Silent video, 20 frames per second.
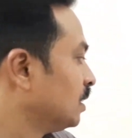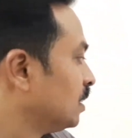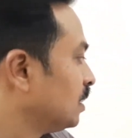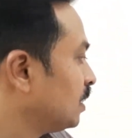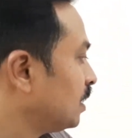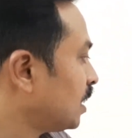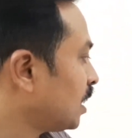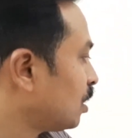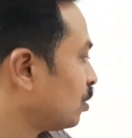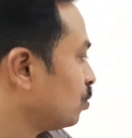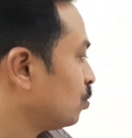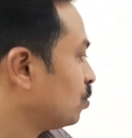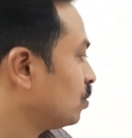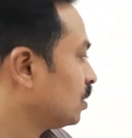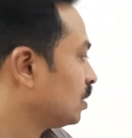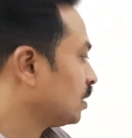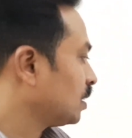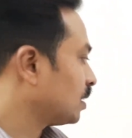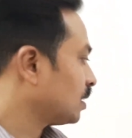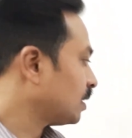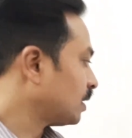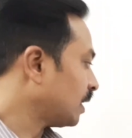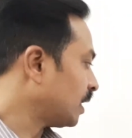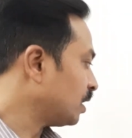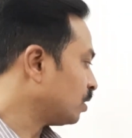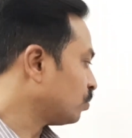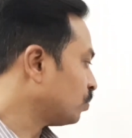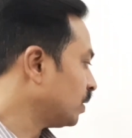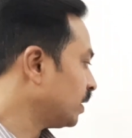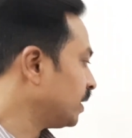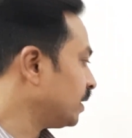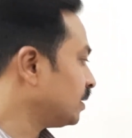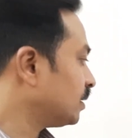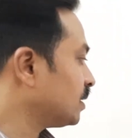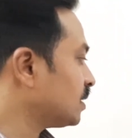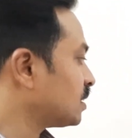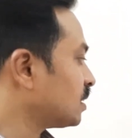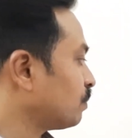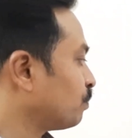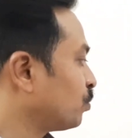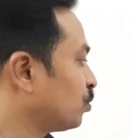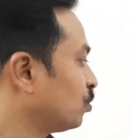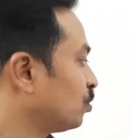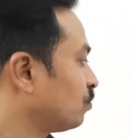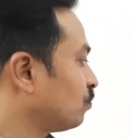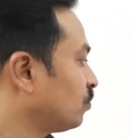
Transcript: Now calculate the support